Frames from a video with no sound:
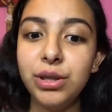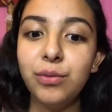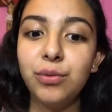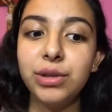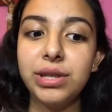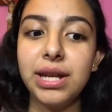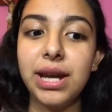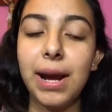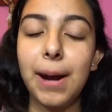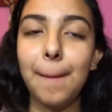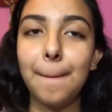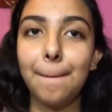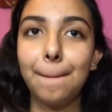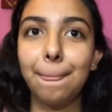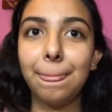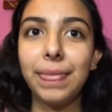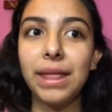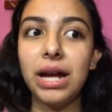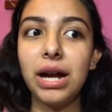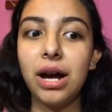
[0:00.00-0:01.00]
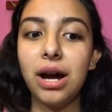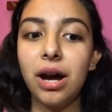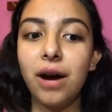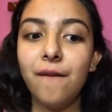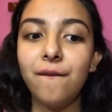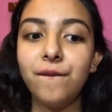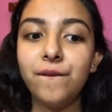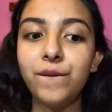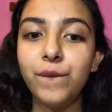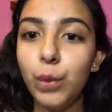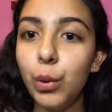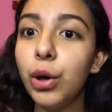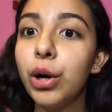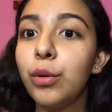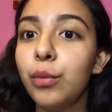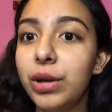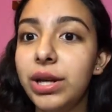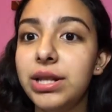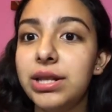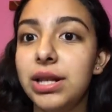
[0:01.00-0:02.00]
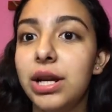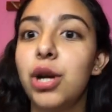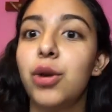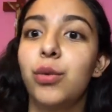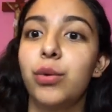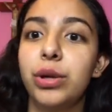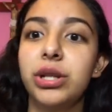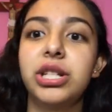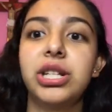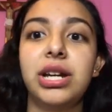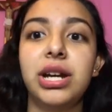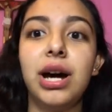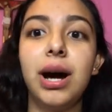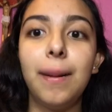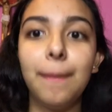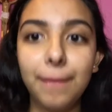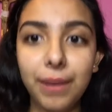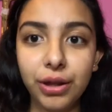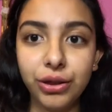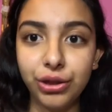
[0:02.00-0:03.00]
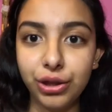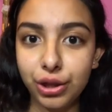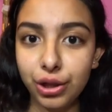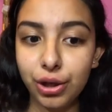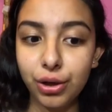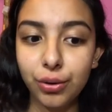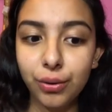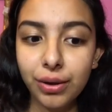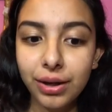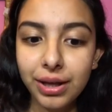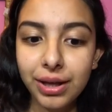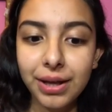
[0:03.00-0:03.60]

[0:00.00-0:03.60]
was like 4 weeks ago, which like a month ago.